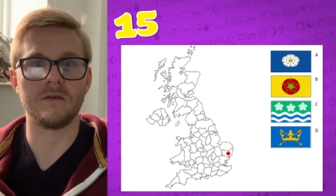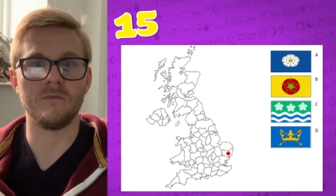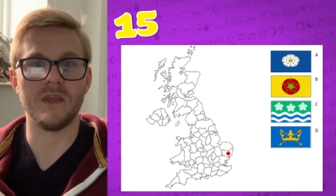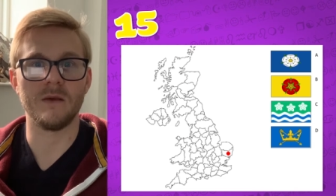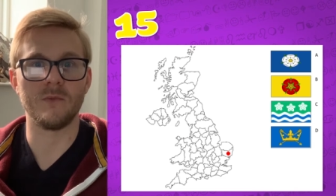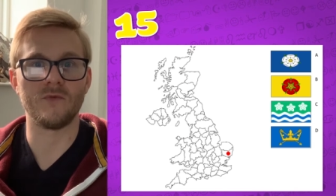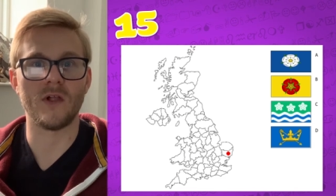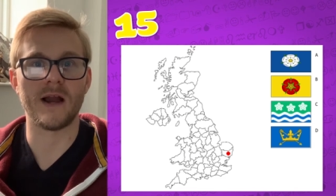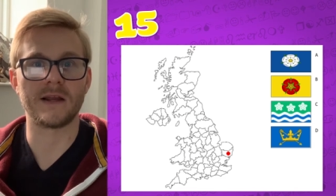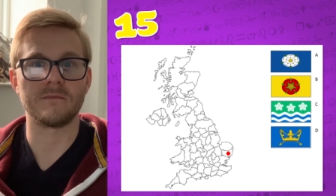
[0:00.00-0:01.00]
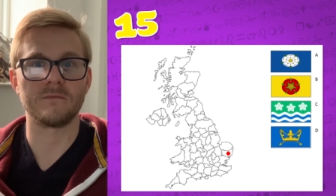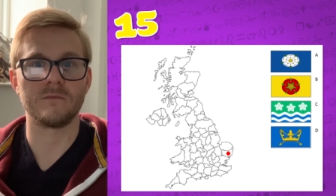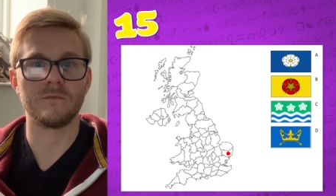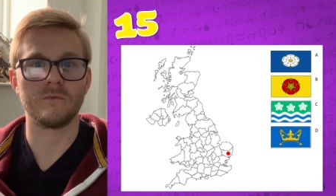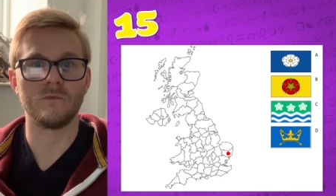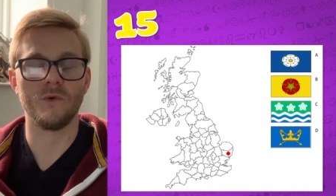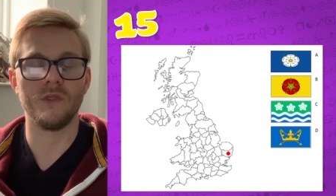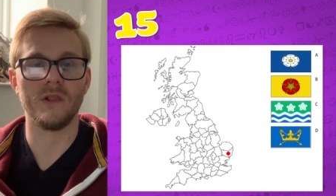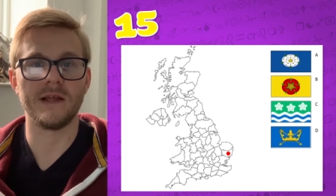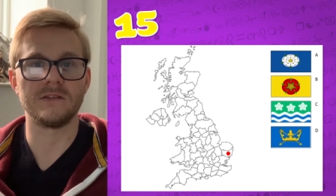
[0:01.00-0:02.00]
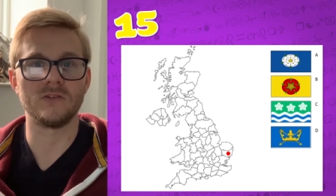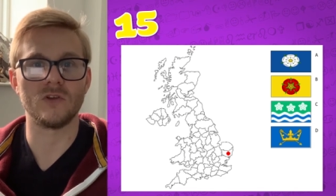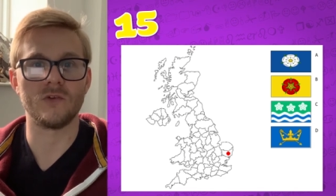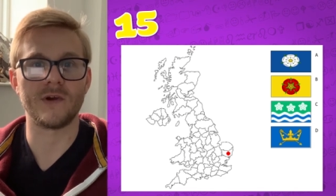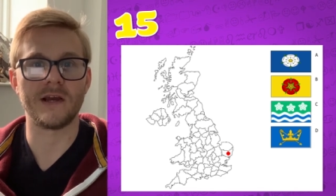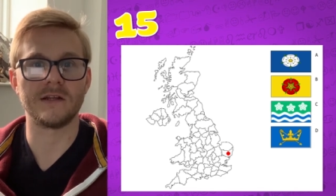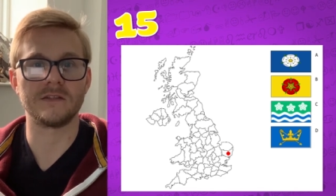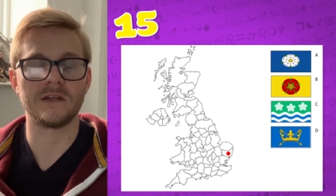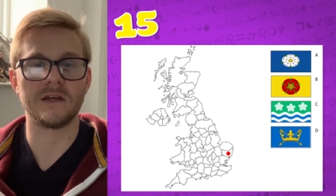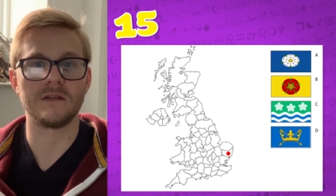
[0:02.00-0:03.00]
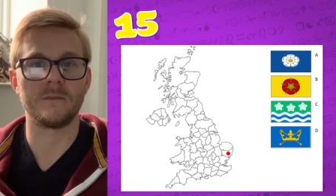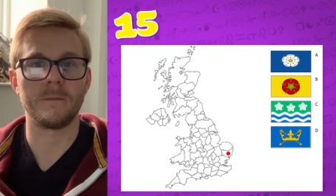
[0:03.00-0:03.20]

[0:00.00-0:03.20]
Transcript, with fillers: name the flag with the letters on the right hand side.